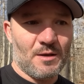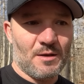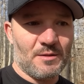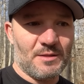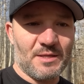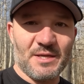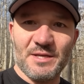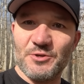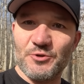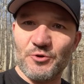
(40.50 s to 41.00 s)

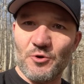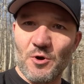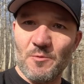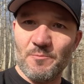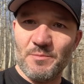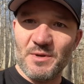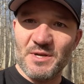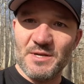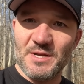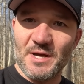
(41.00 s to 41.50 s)
the
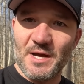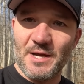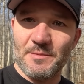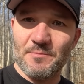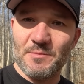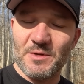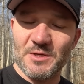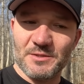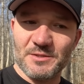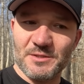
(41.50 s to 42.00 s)
Trump
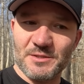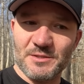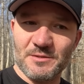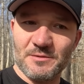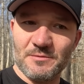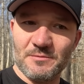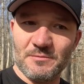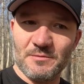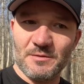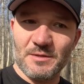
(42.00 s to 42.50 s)
indictments.
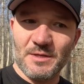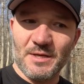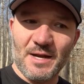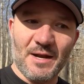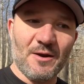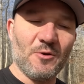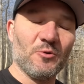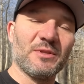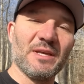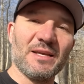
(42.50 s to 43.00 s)
And
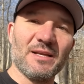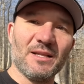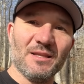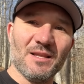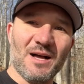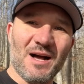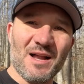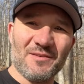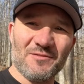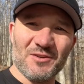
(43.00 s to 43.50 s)
I don't think a
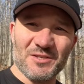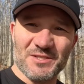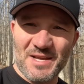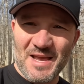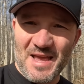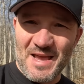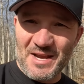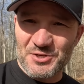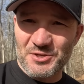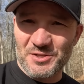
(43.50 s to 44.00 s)
lot of us
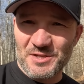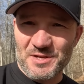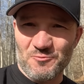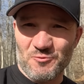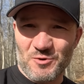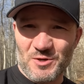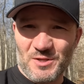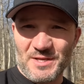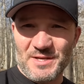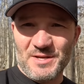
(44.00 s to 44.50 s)
actually
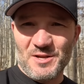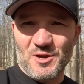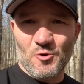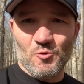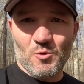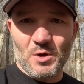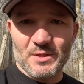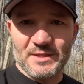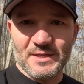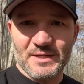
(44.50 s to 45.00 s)
really know
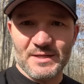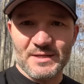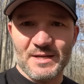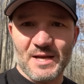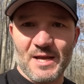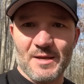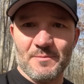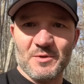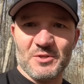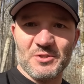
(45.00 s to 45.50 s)
what the
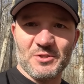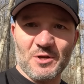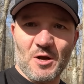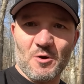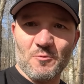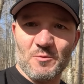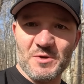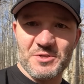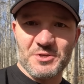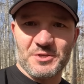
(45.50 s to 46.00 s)
indictments
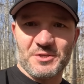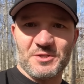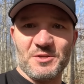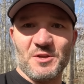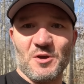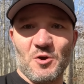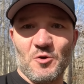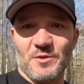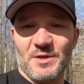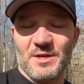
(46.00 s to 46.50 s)
are. We just
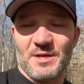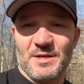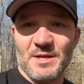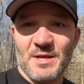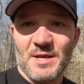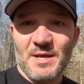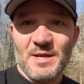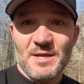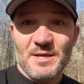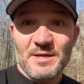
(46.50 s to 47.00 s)
know that
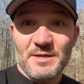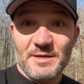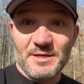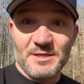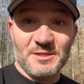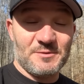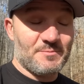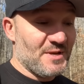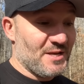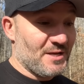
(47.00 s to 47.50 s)

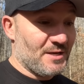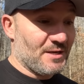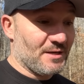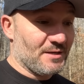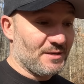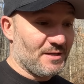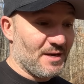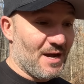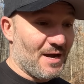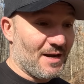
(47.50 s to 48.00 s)
he's being
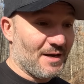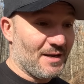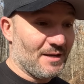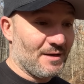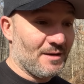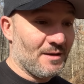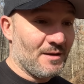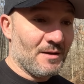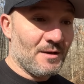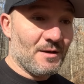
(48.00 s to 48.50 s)

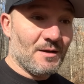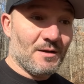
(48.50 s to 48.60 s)
indicted.